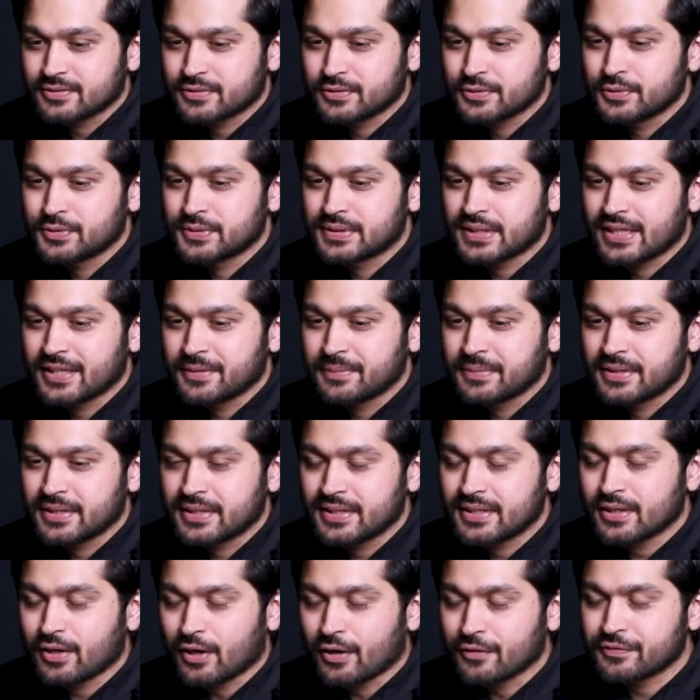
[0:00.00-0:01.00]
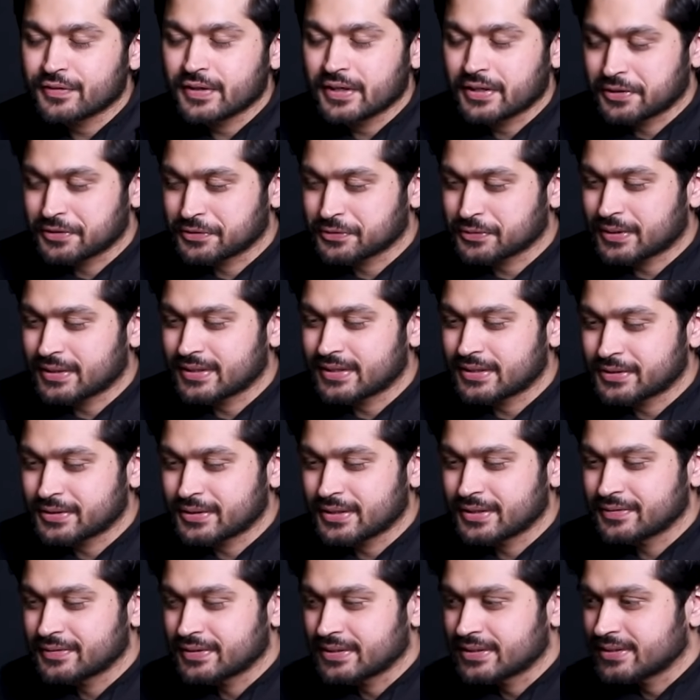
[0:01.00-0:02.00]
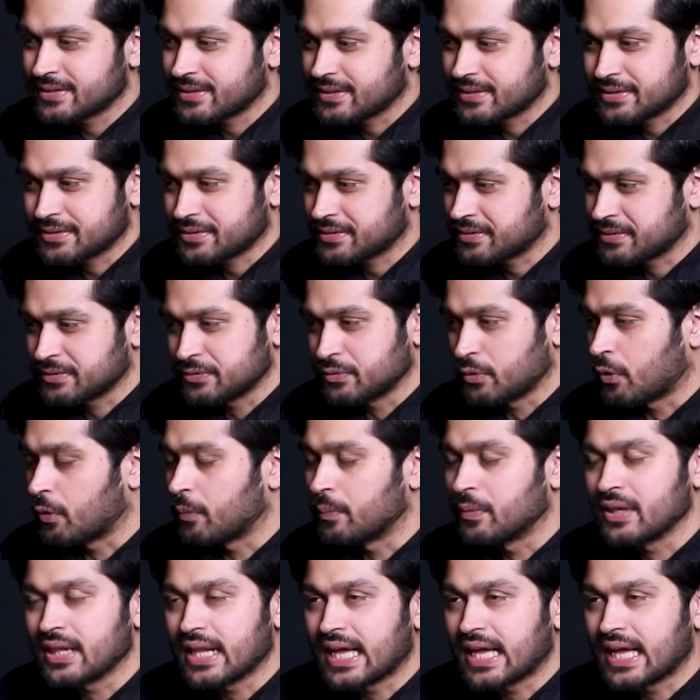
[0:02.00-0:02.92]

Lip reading: So you were telling me off air as well that you're living just normal